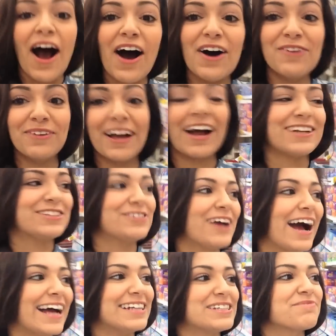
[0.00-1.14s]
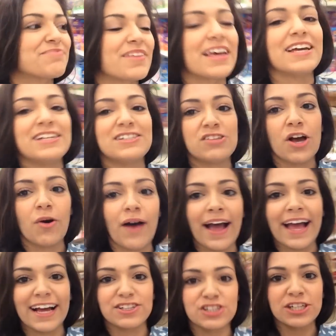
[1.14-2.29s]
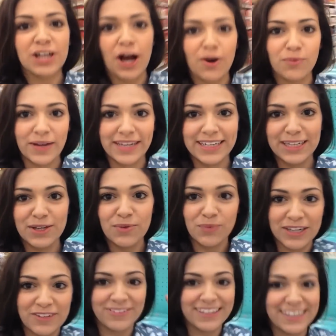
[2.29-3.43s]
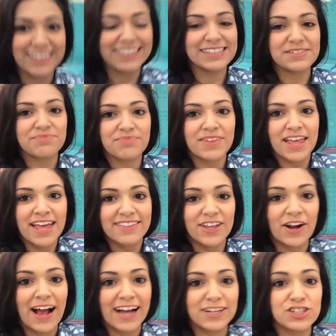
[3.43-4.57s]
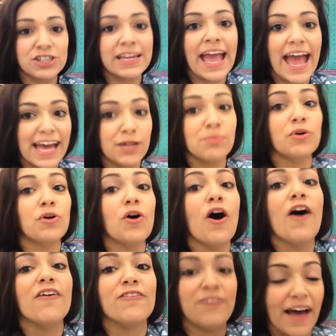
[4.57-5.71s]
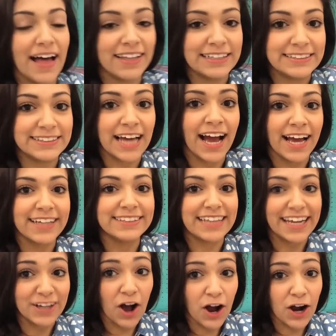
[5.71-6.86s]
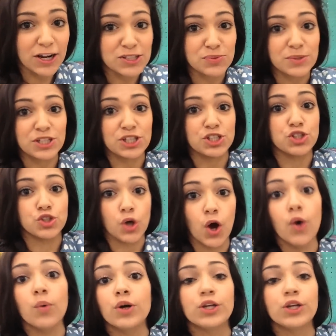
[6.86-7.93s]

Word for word: Oh my gosh, you guys. So I actually got Winnie one of these. They're actually edible Valentine Day cards, which is so